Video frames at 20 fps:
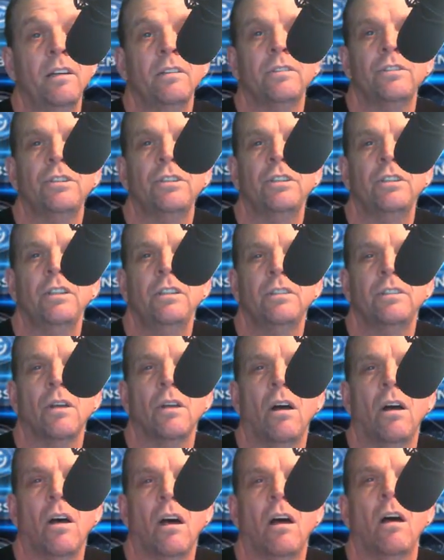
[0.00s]
she's
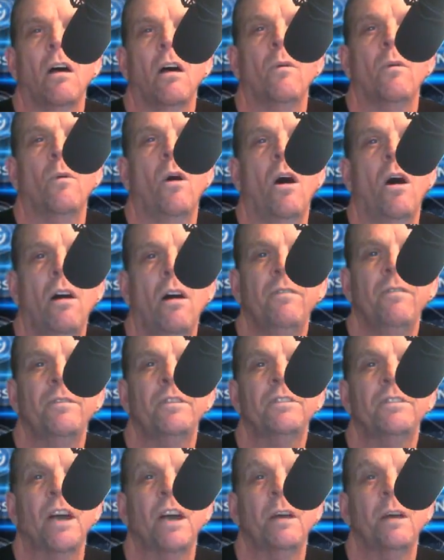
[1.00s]

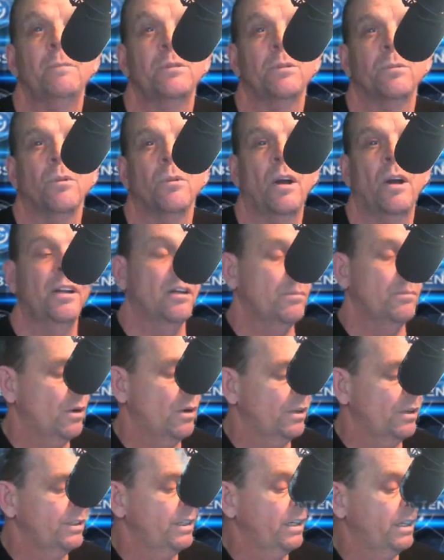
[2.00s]
oftentimes right up
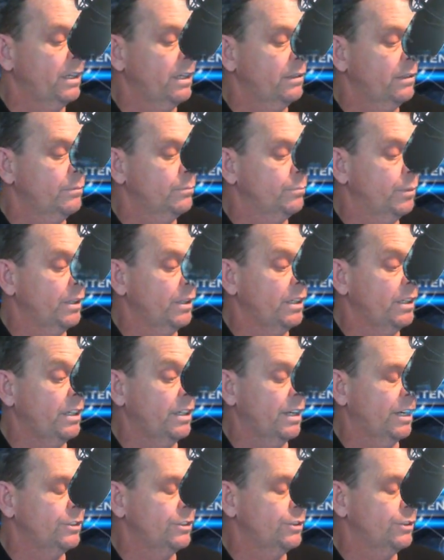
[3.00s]
on the leading
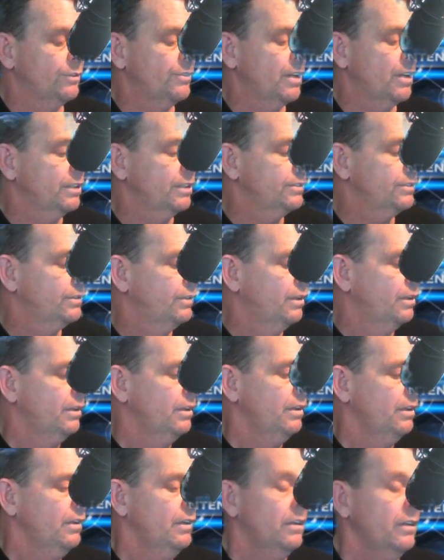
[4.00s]
edge of things.
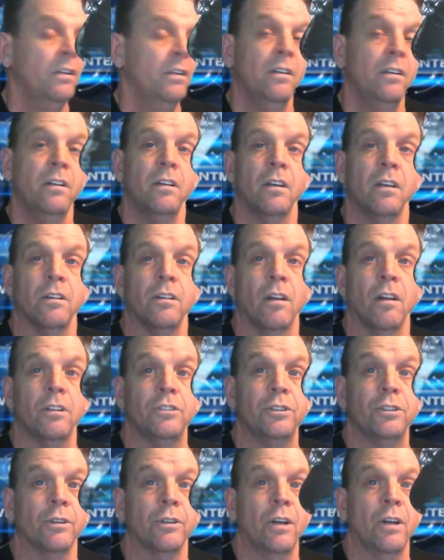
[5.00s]
Not
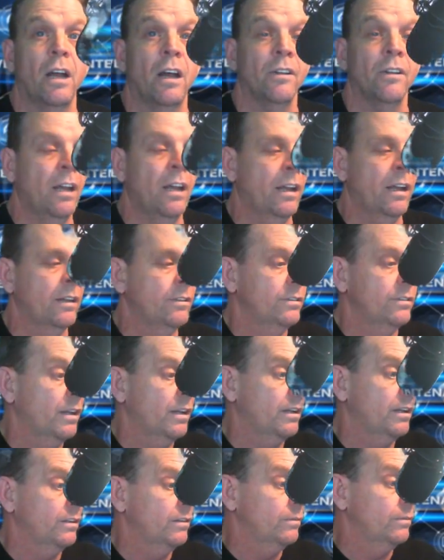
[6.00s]
sure how that
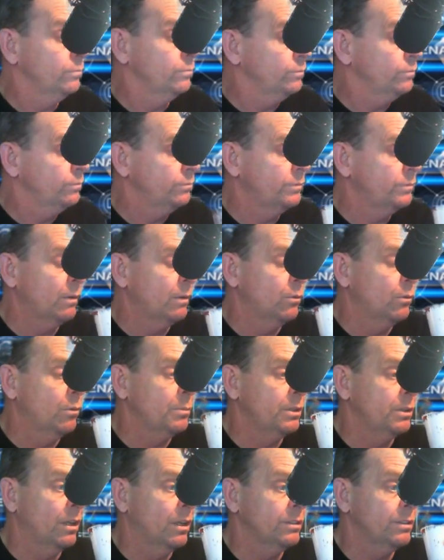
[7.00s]

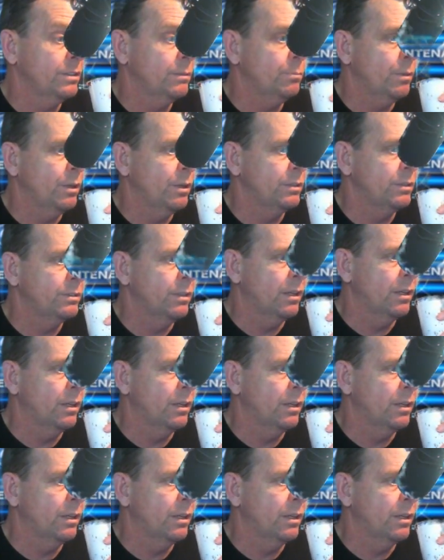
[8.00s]
woman does it, but